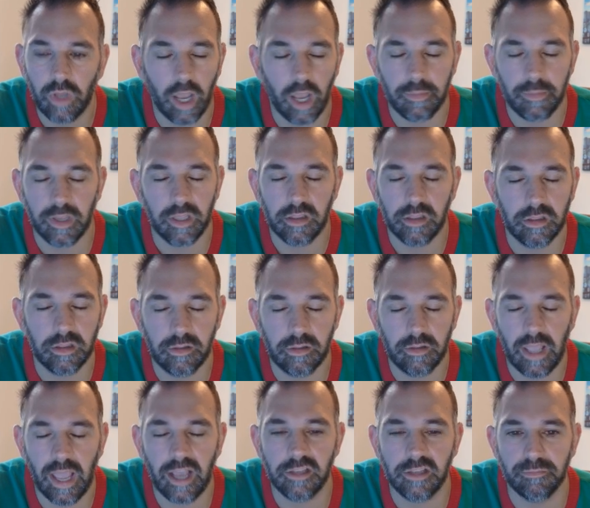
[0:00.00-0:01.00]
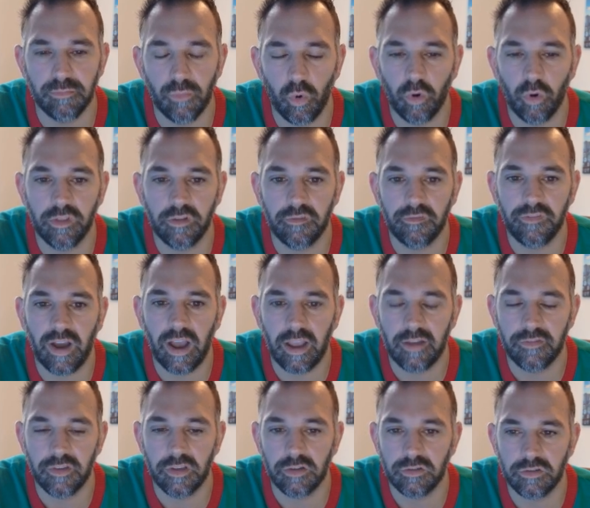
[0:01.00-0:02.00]
I mean, has more than
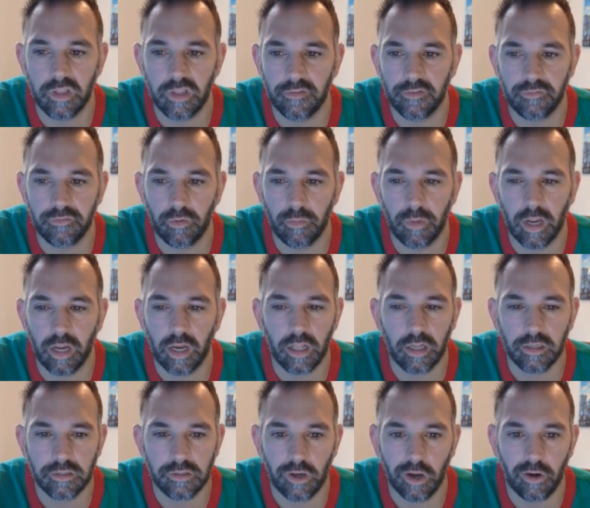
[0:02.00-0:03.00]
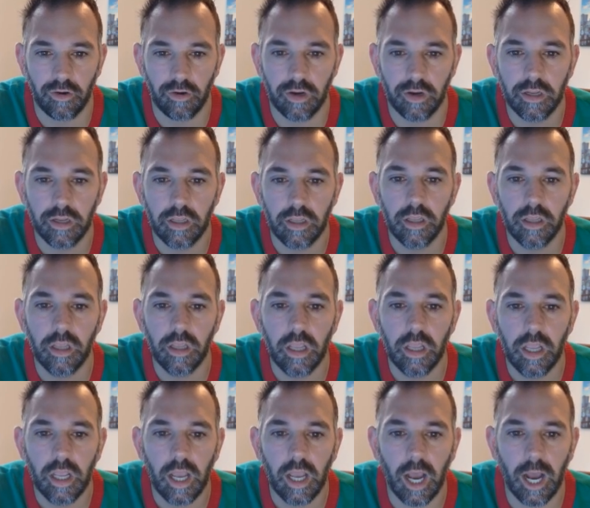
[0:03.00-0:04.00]
5 years left remaining. Sorry.
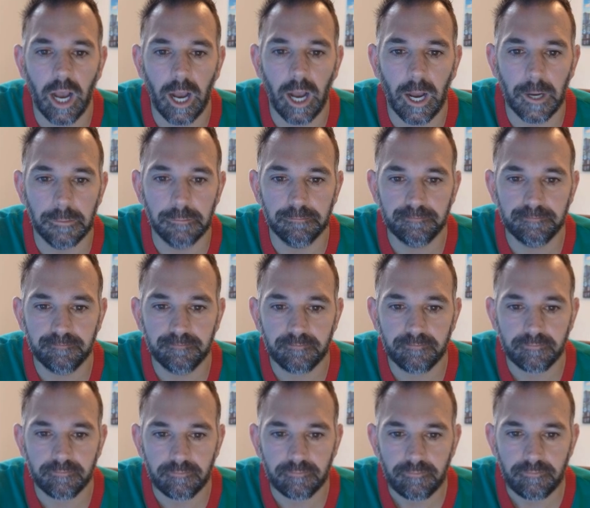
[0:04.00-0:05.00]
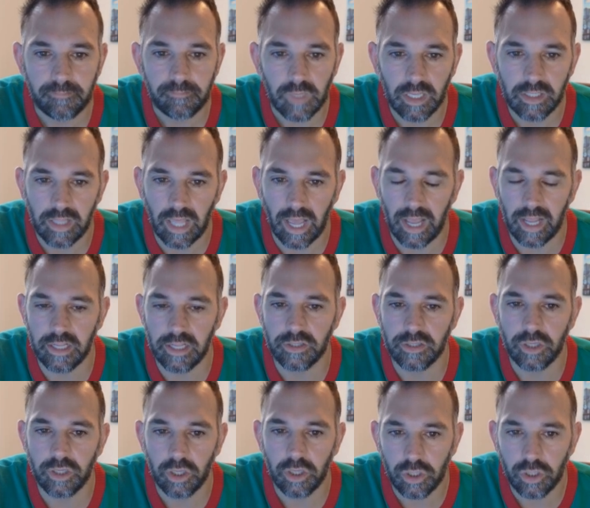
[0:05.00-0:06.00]
That
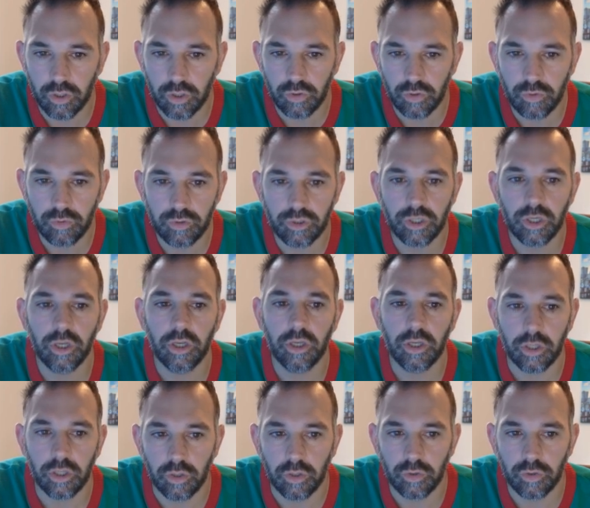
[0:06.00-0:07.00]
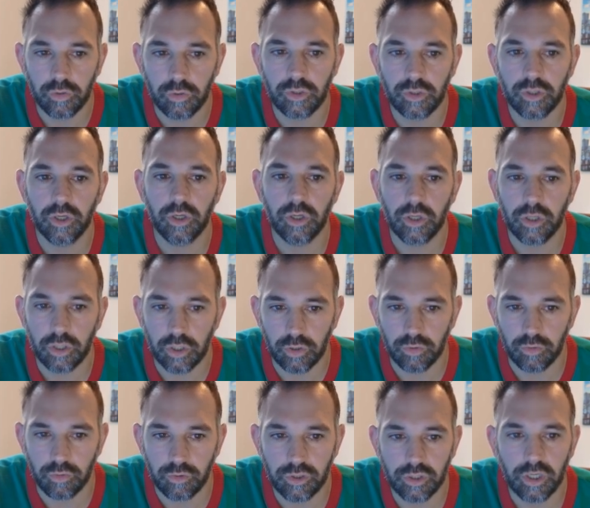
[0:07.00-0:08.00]
is huge, huge,
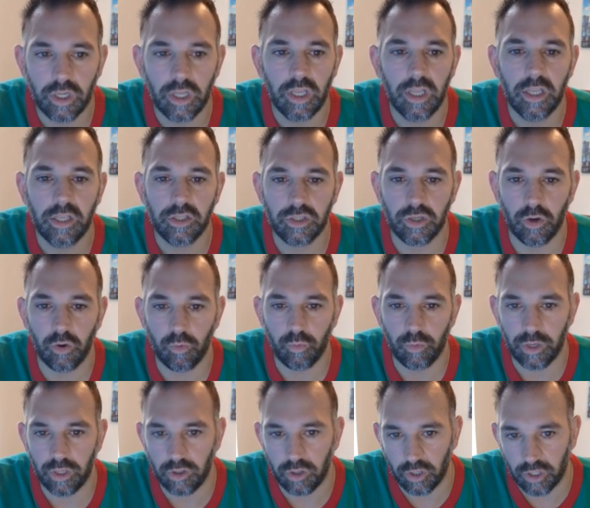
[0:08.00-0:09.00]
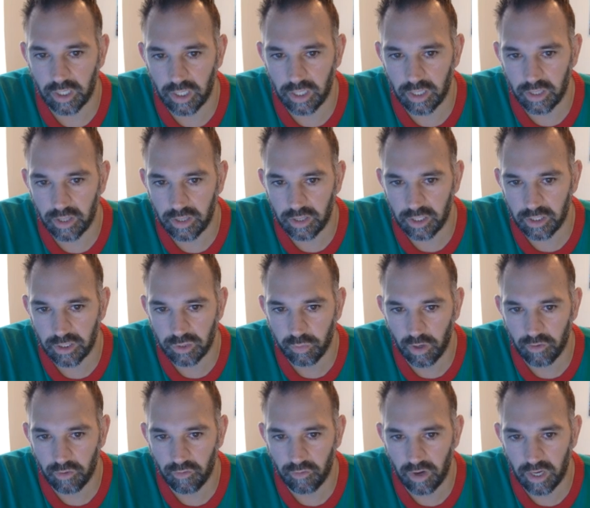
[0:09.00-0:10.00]
huge. So we look at this
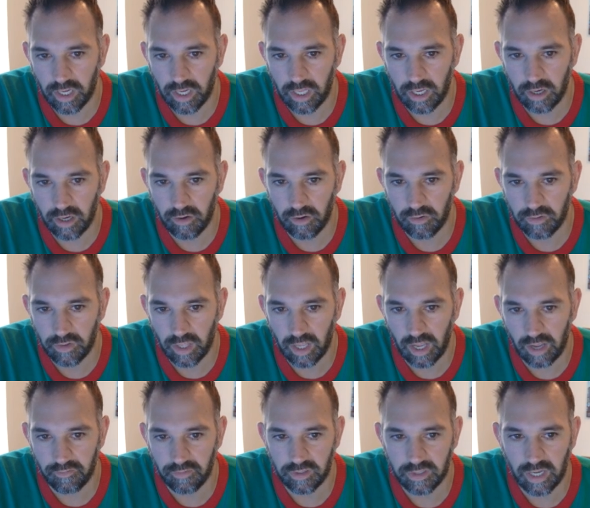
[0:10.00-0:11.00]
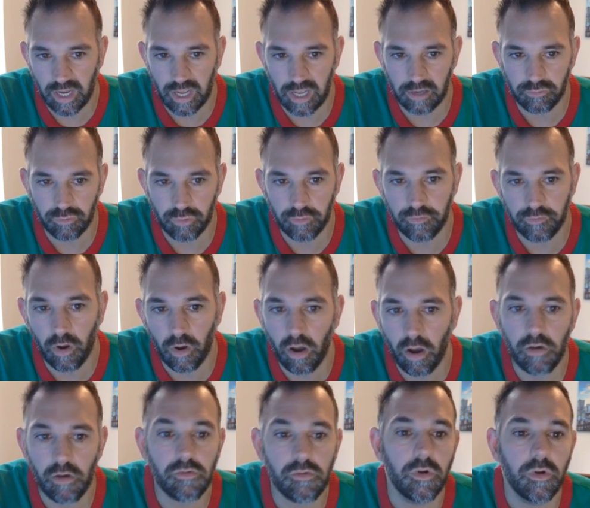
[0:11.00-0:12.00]
one right here. They have a tile roof.
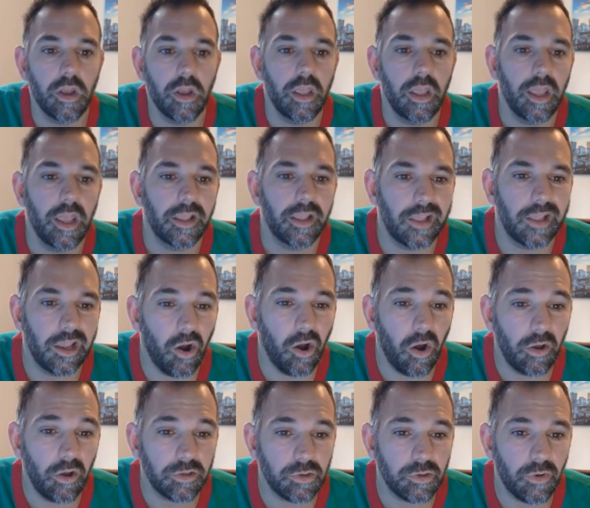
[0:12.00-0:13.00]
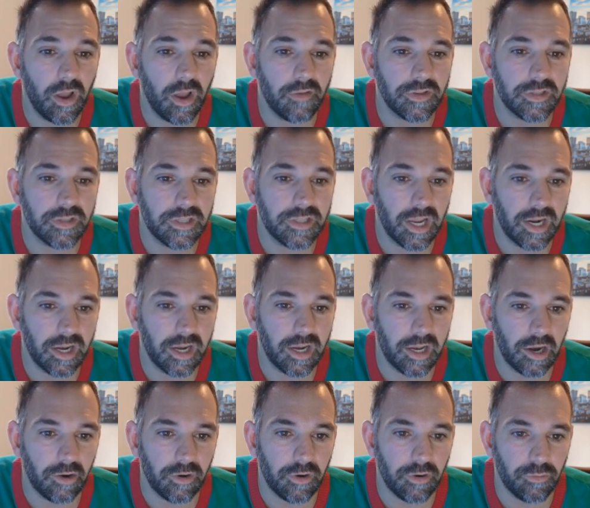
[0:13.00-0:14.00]
Oh, they also have a
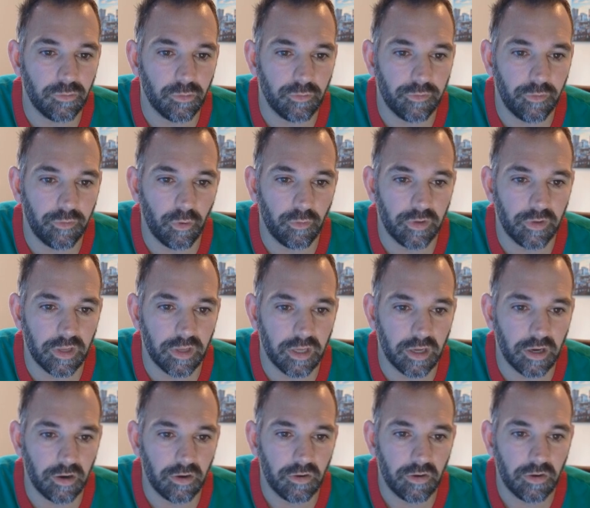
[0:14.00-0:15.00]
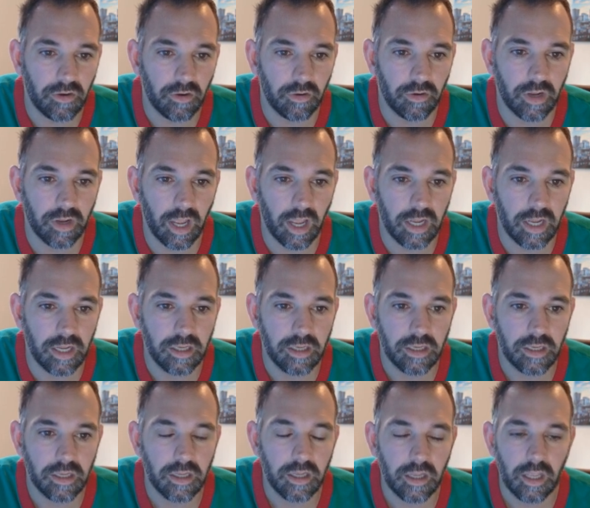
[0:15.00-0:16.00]
secondary roof over here.
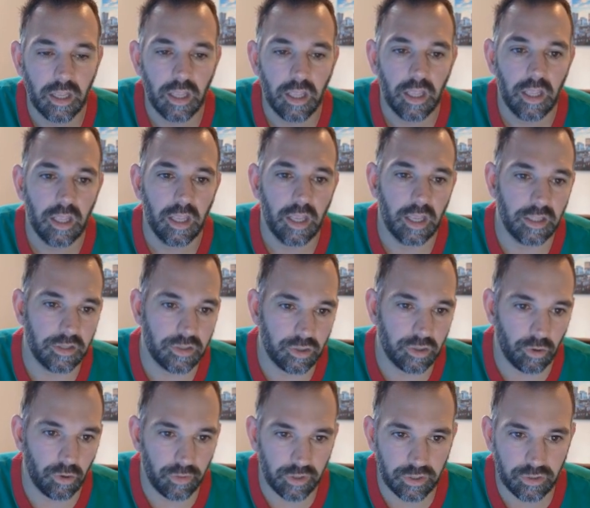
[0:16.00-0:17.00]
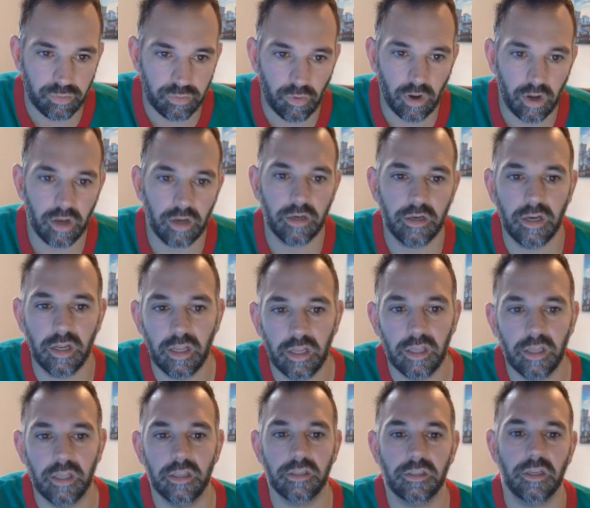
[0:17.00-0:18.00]
Okay. And so this one
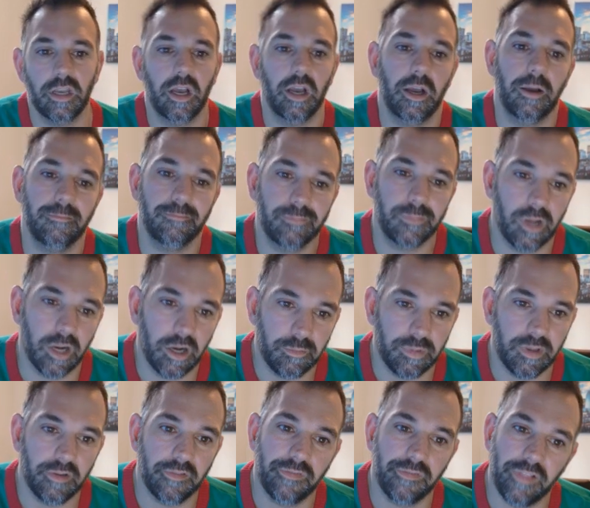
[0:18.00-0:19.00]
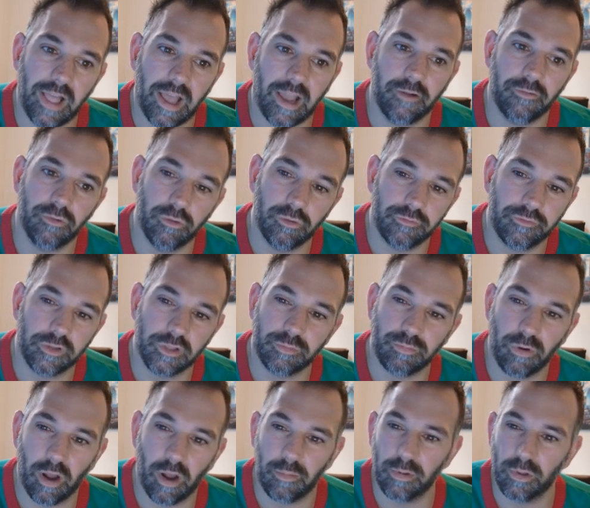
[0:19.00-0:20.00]
is going to be a flat roof. It's
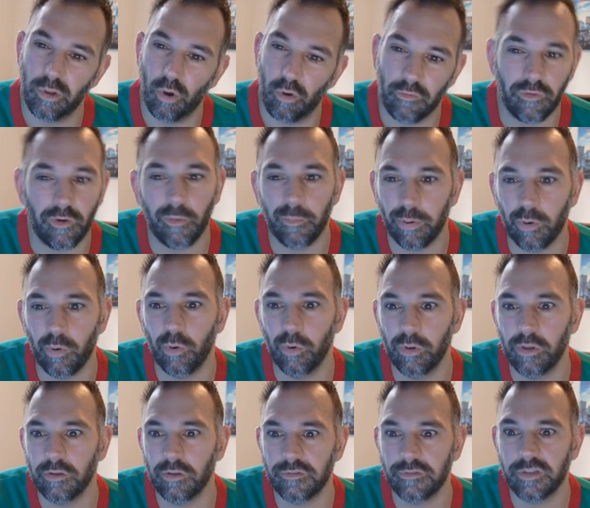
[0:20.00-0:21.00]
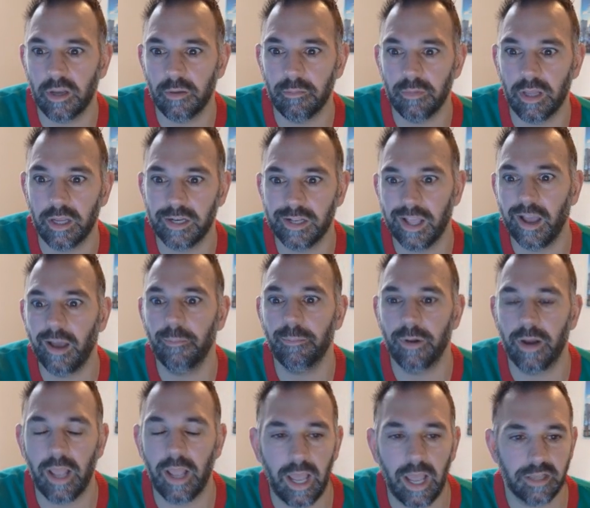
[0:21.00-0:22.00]
probably over a pool or something like
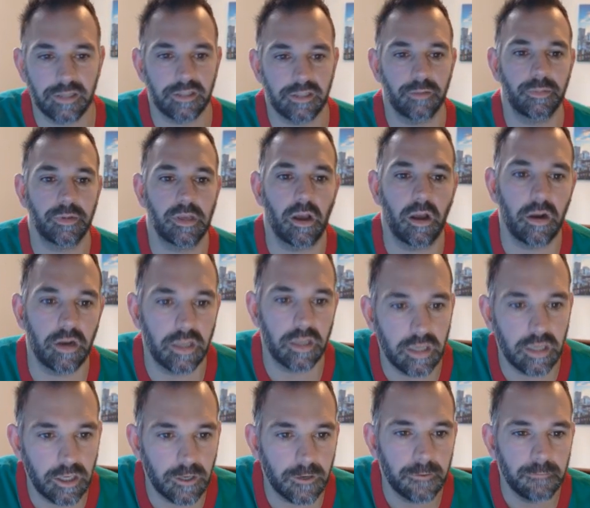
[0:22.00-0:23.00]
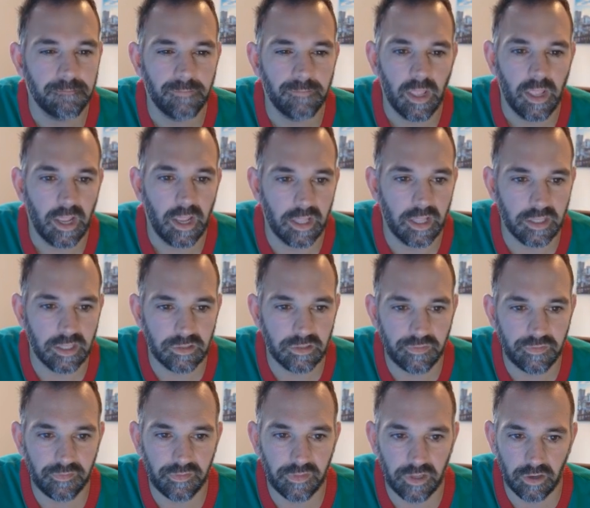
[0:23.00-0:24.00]
that, but it has to be on here. And
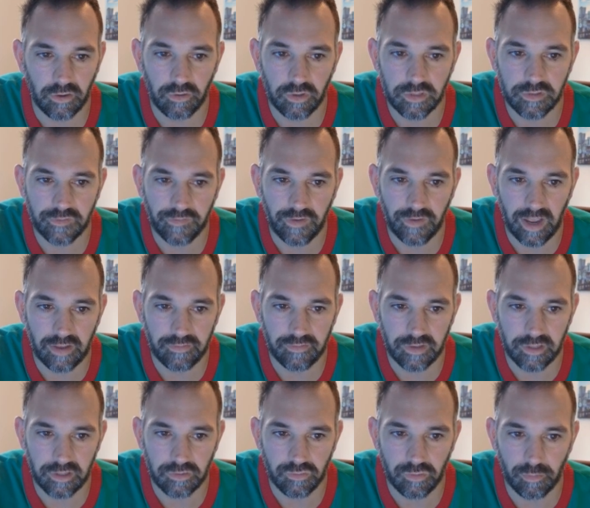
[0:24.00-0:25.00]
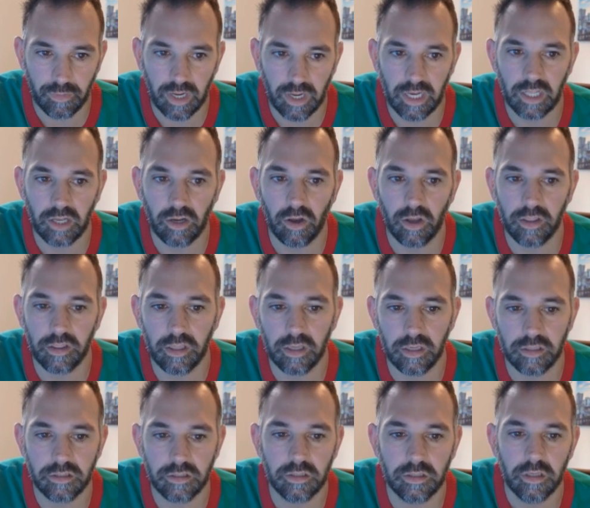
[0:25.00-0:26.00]
there is 5 years remaining on
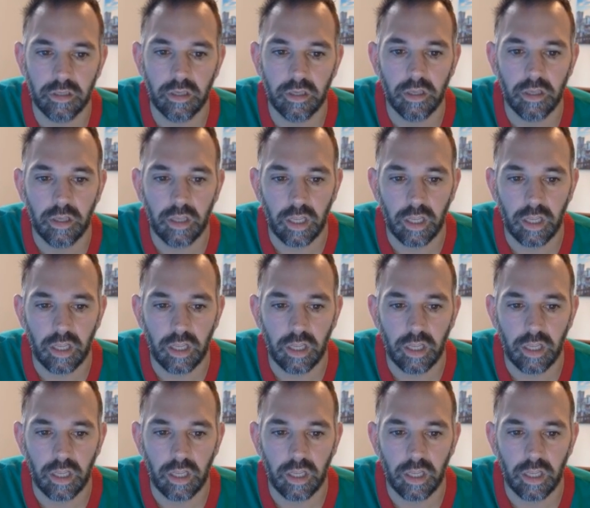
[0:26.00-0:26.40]
this.